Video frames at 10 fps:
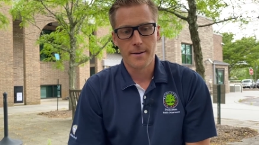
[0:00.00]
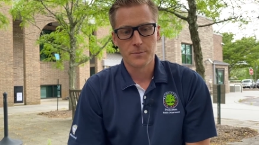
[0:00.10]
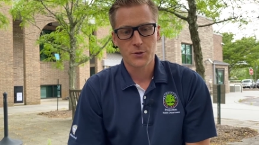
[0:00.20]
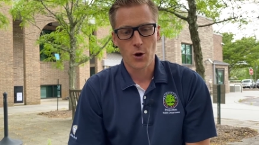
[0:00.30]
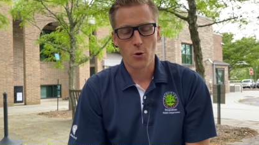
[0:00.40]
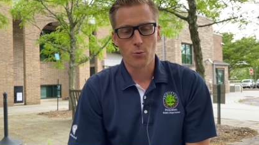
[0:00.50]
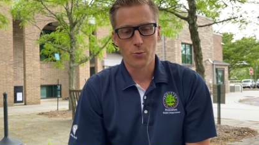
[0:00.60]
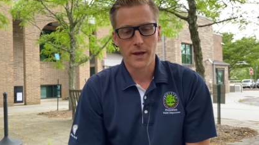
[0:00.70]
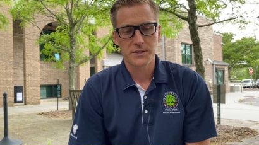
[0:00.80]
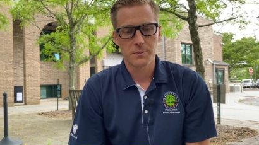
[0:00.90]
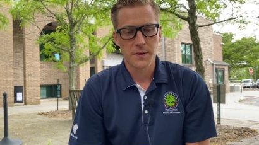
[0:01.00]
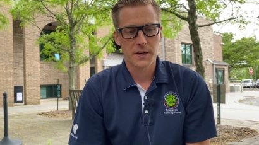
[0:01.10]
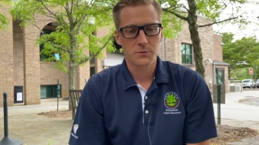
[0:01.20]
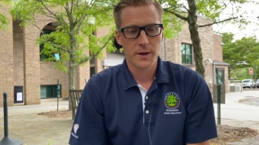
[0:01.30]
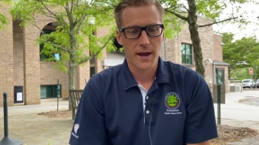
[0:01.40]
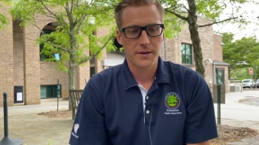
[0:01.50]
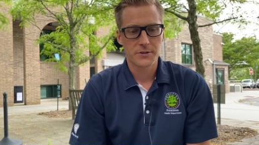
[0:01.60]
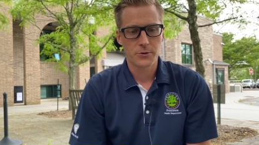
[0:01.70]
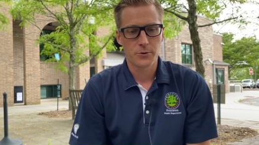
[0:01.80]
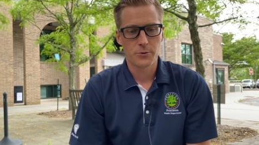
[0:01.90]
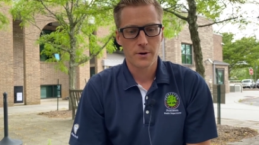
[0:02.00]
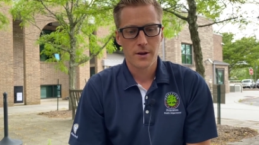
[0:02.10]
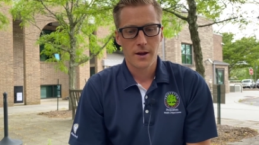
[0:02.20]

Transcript: So we had some things we had to